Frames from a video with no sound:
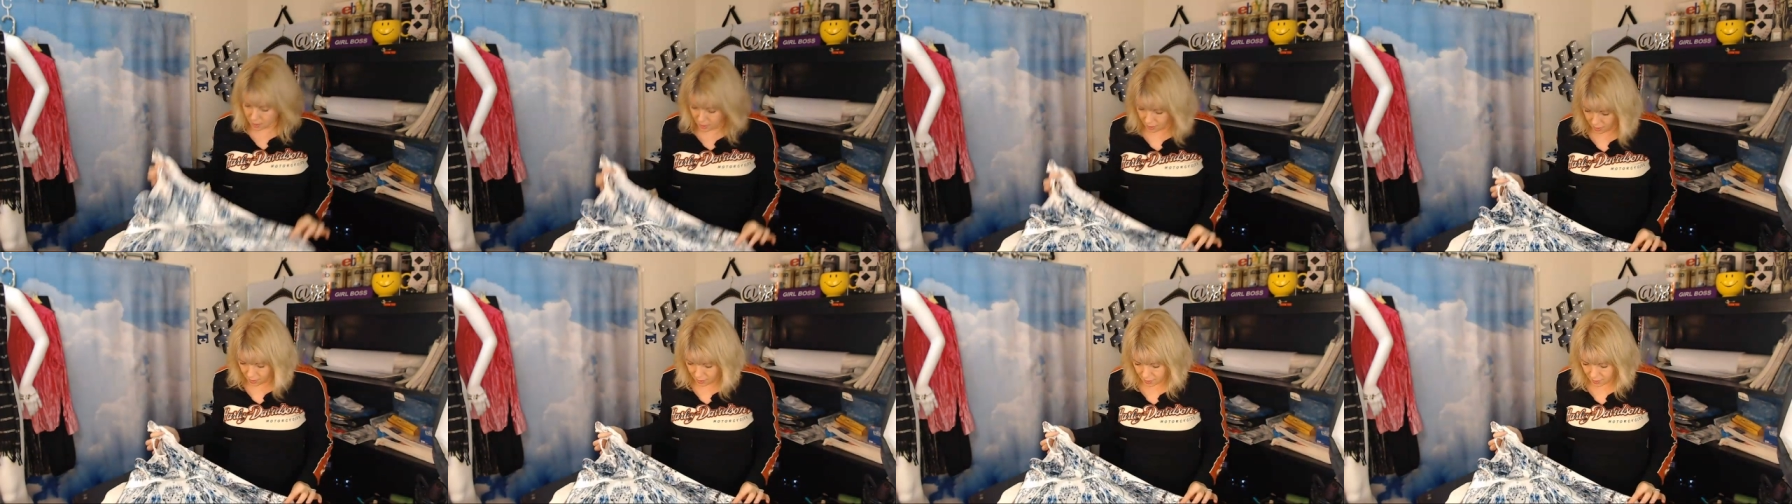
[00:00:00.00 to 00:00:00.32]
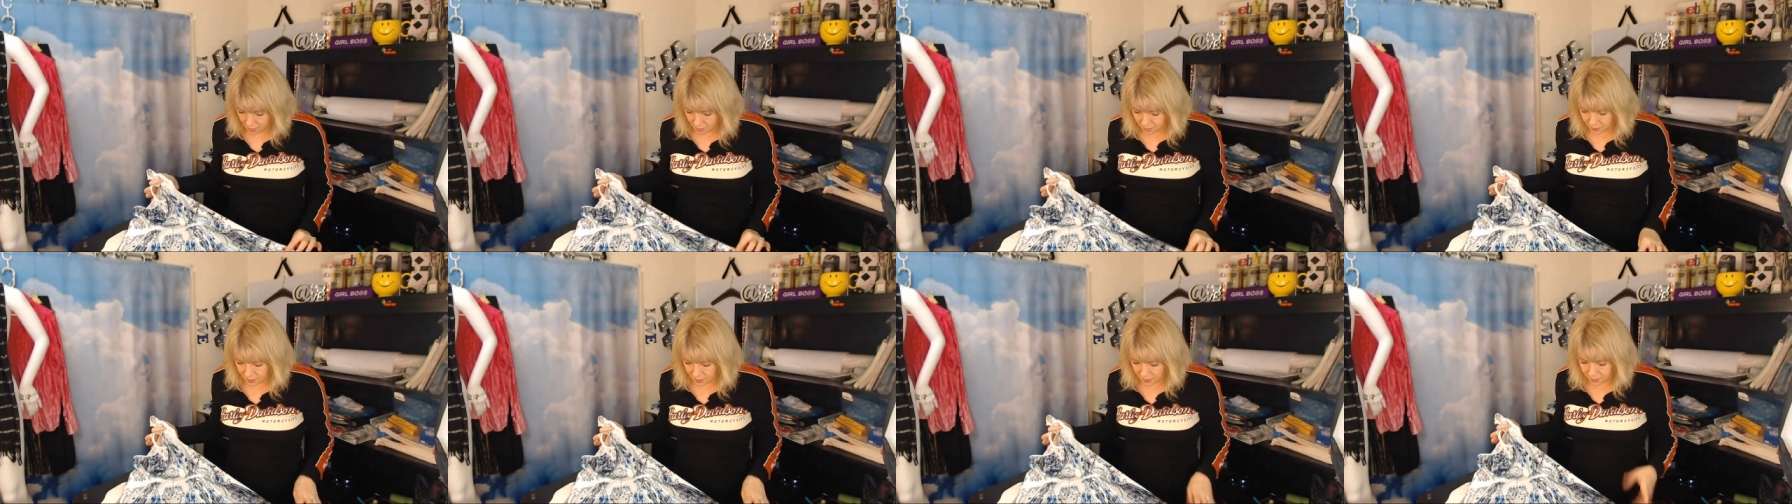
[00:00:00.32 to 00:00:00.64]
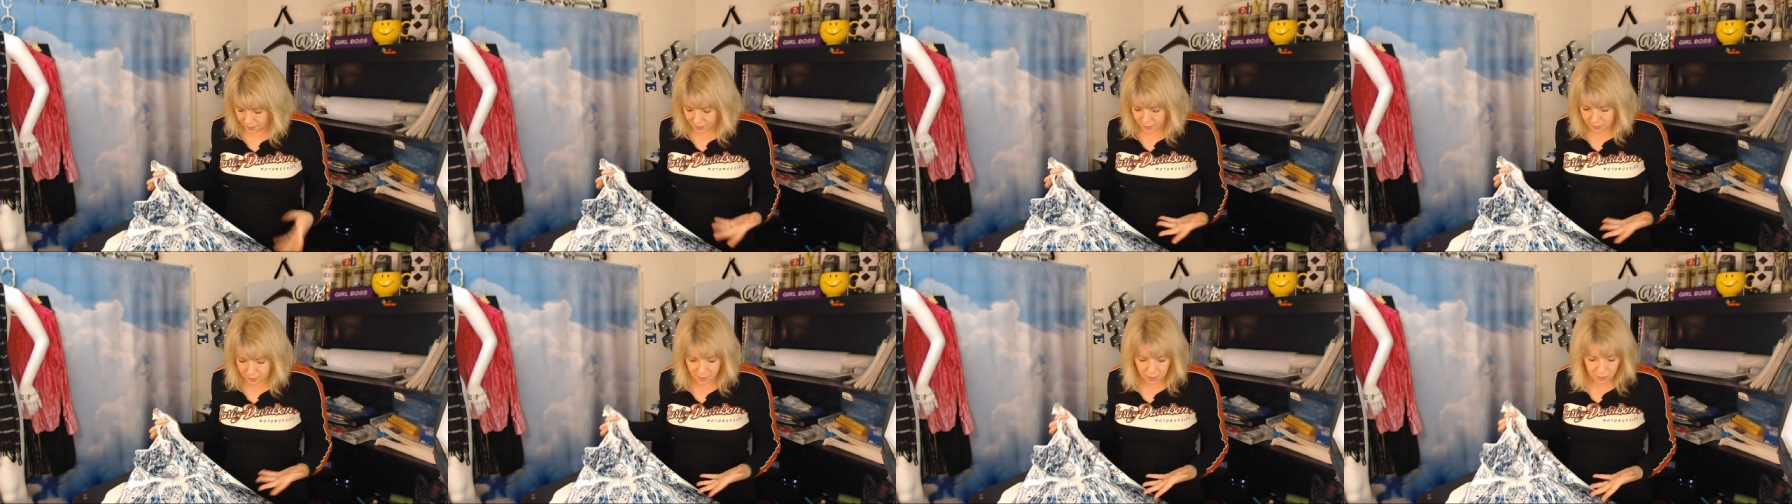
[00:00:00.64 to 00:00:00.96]
Um,
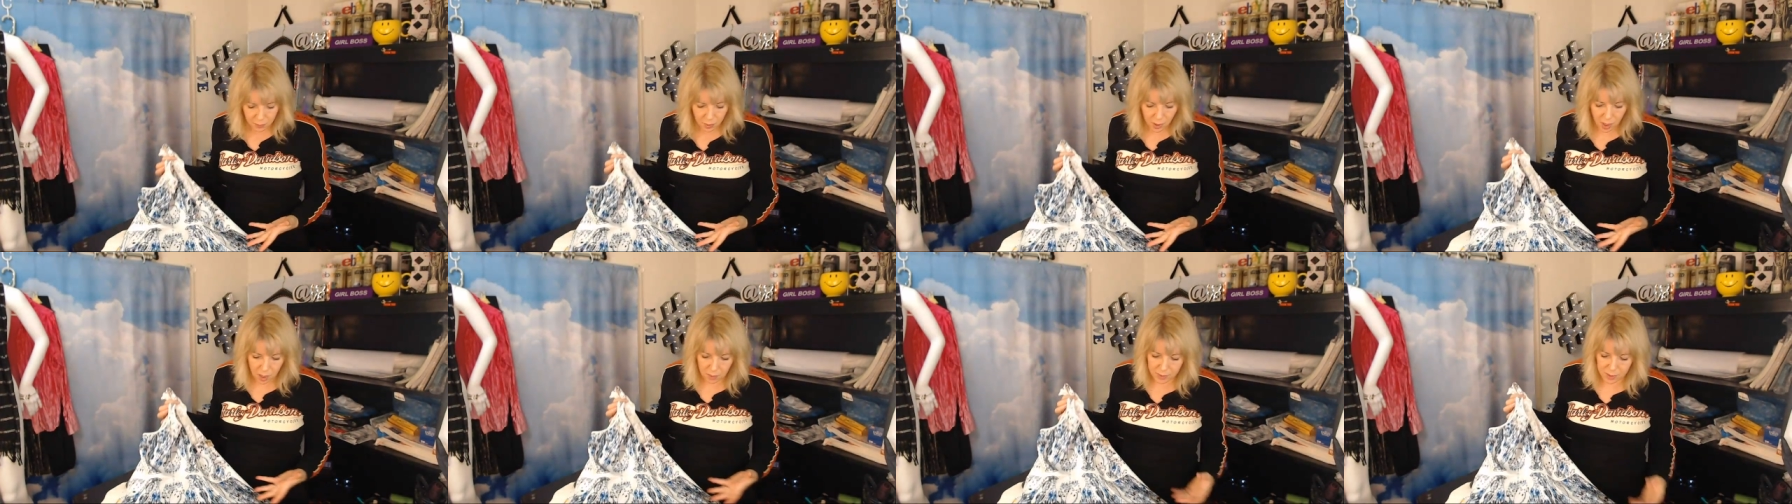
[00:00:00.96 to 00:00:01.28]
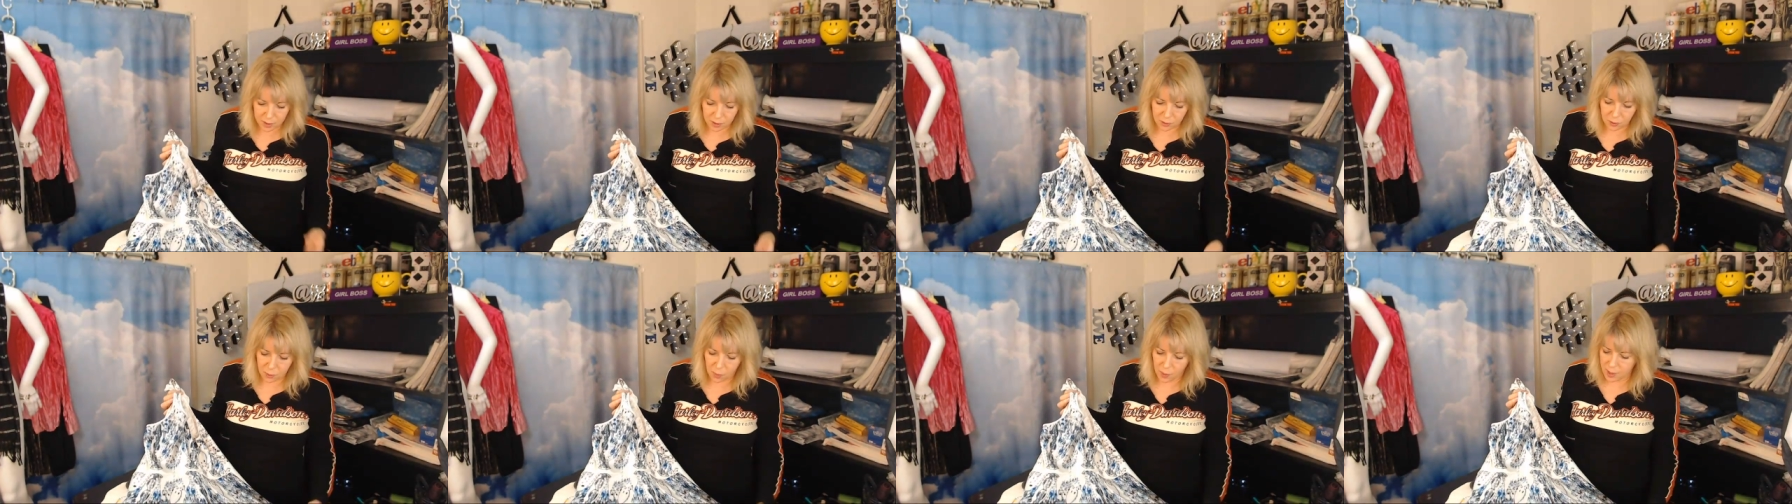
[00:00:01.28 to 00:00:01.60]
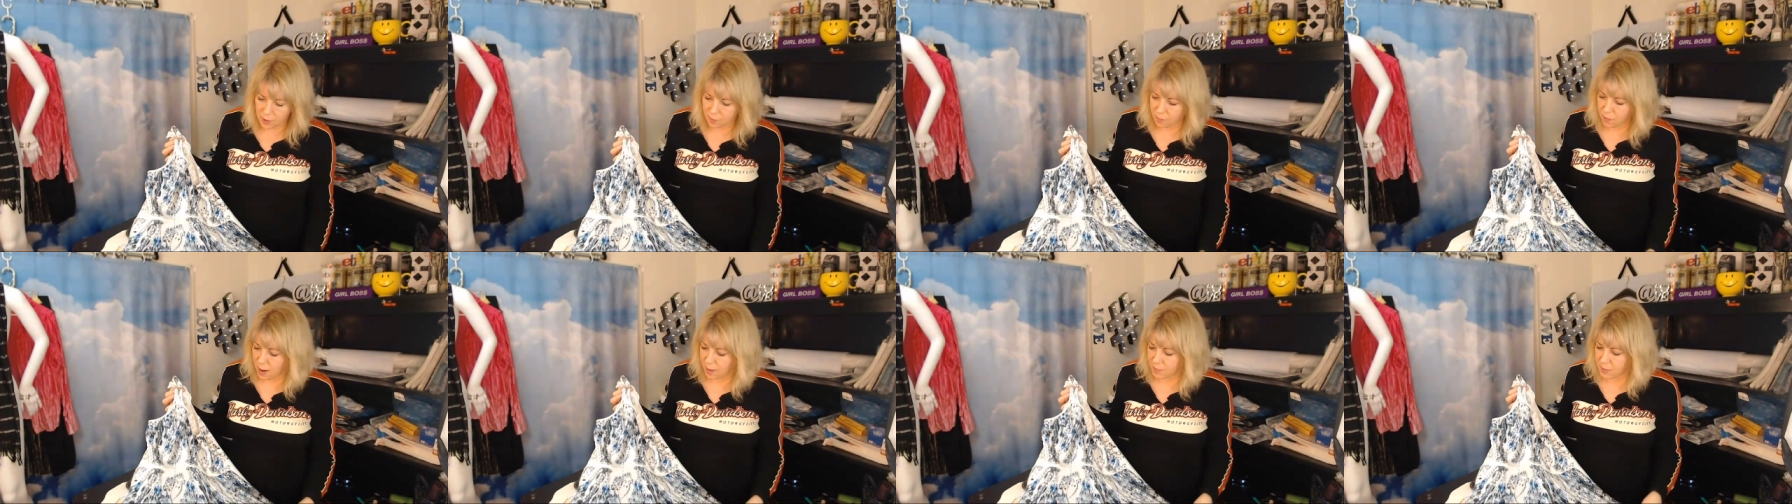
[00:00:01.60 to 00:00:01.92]
this is probably
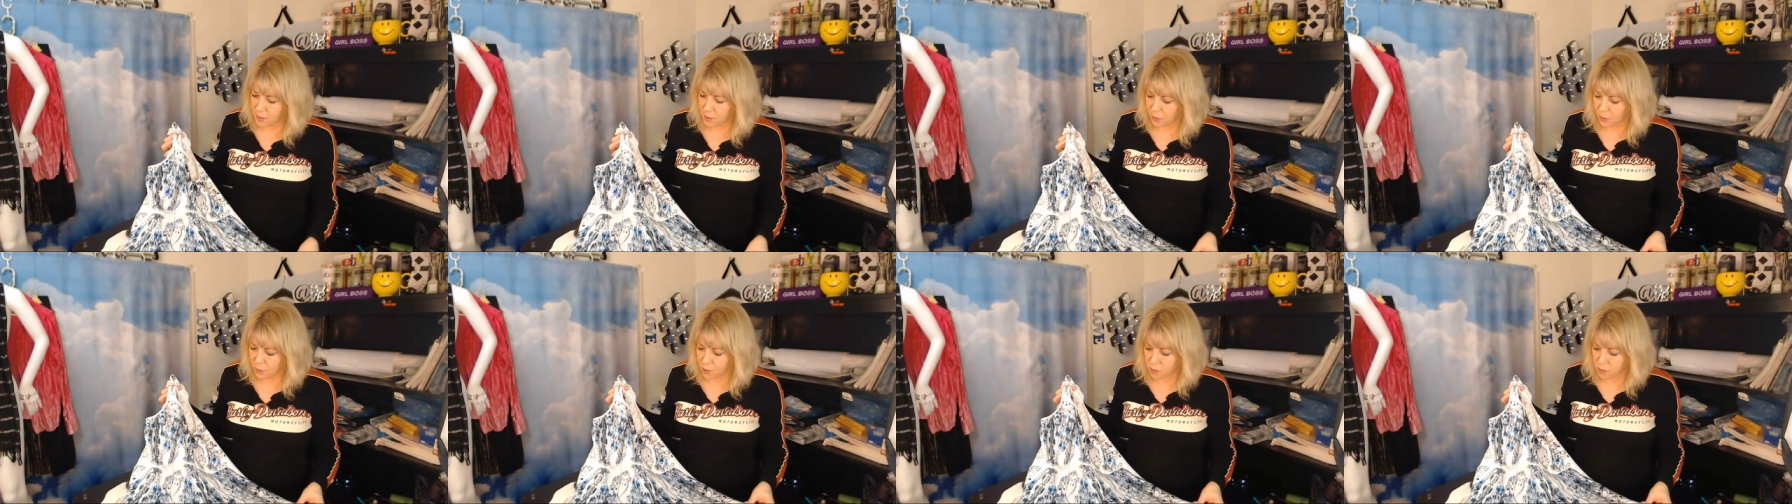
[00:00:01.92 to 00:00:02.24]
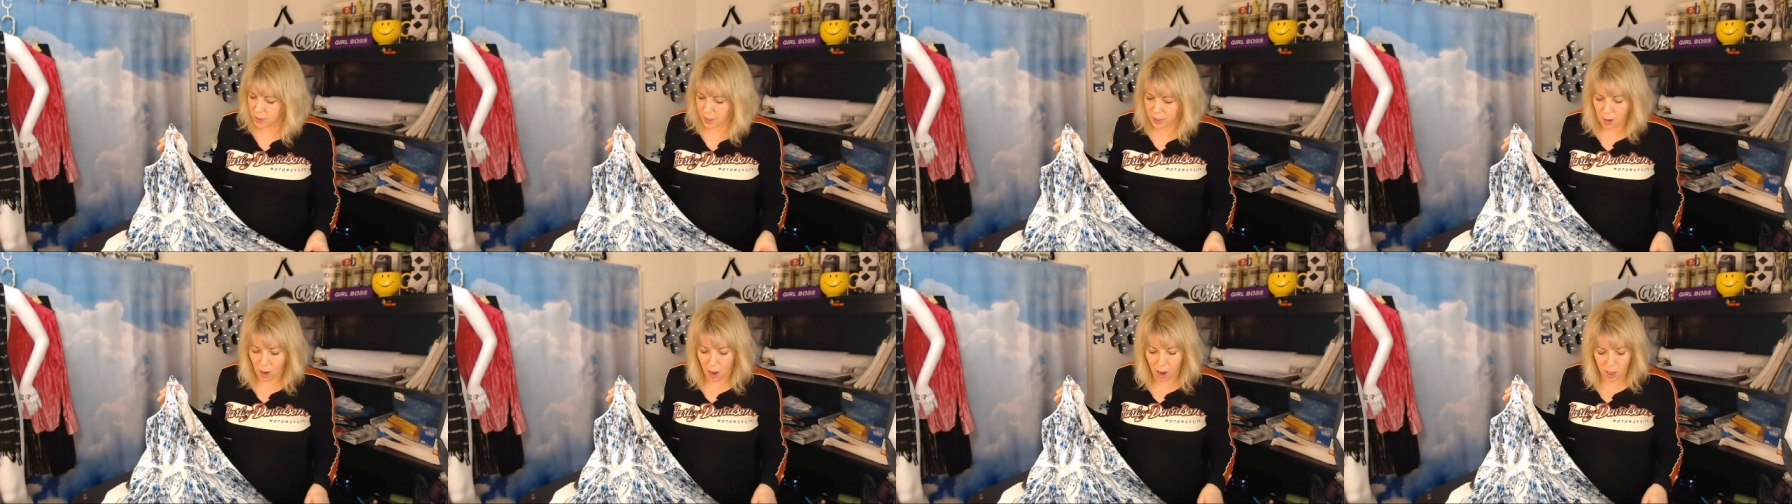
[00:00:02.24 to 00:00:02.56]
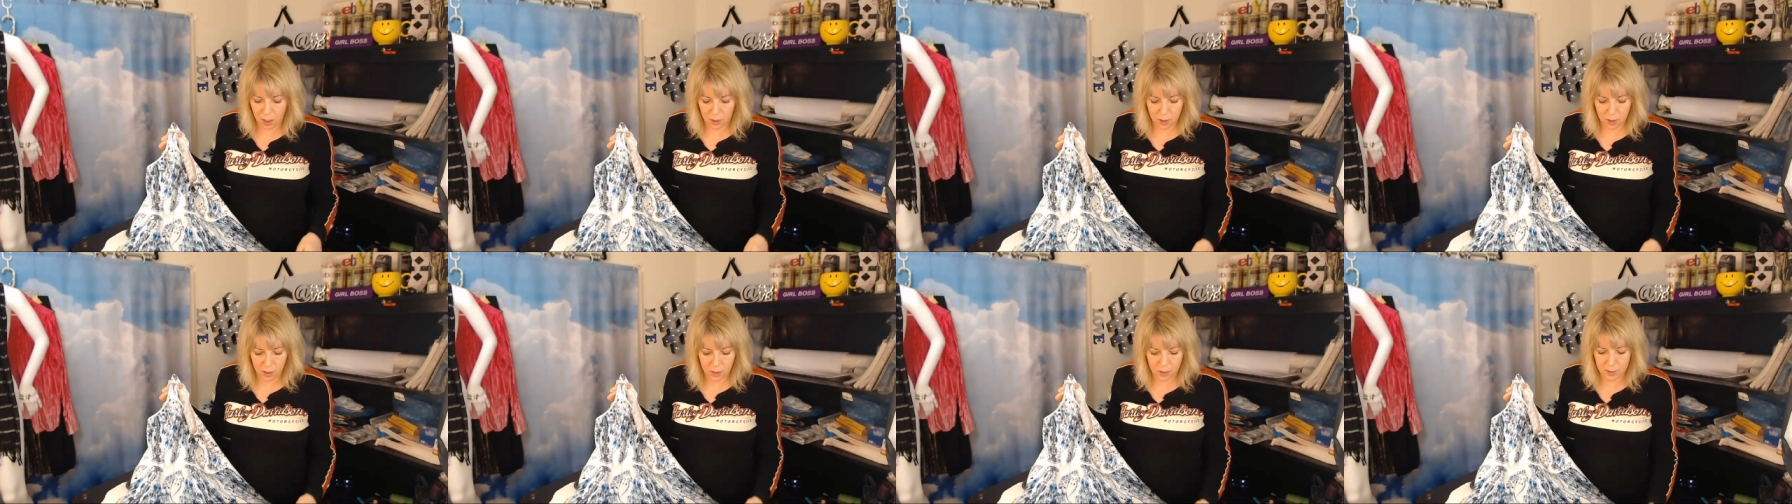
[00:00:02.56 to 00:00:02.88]
25 to
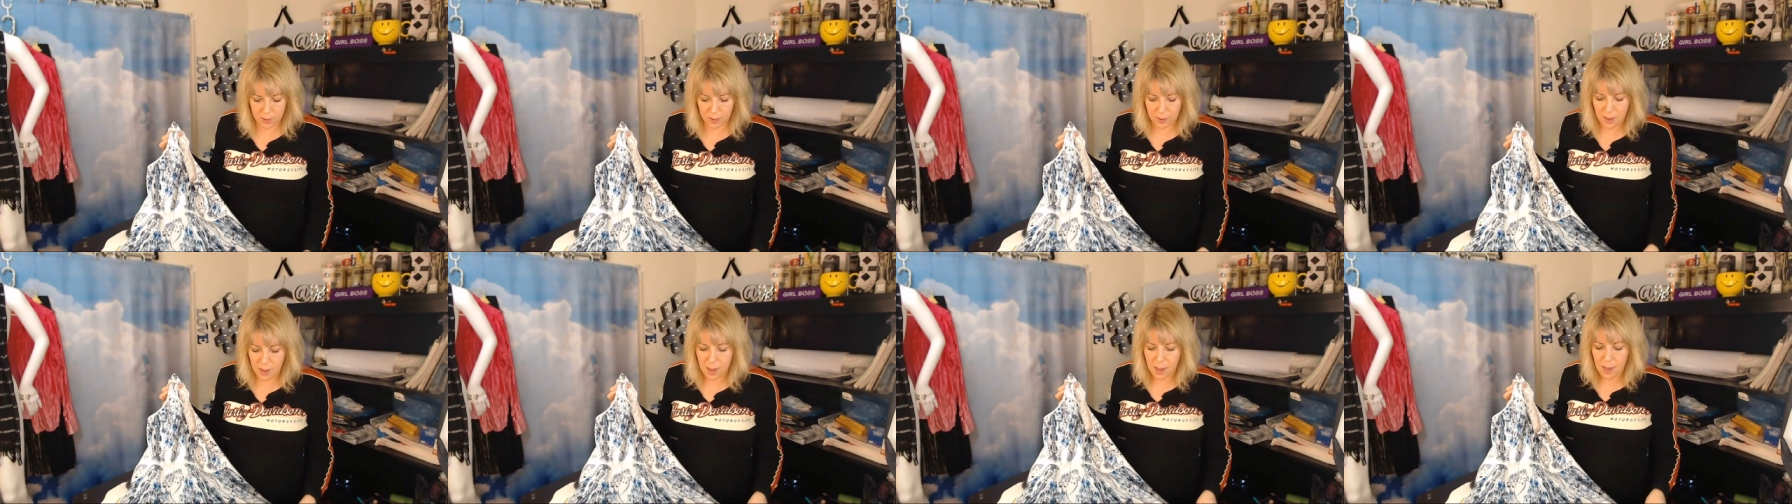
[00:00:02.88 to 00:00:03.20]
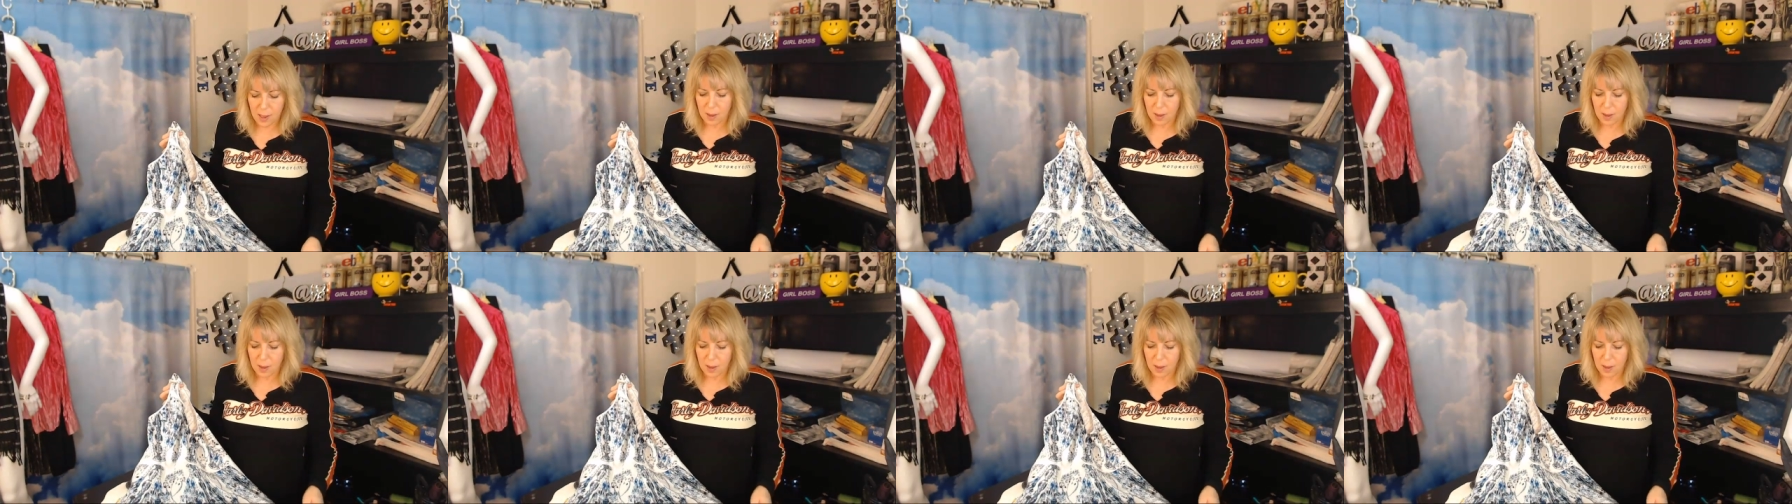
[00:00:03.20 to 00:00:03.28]
$30,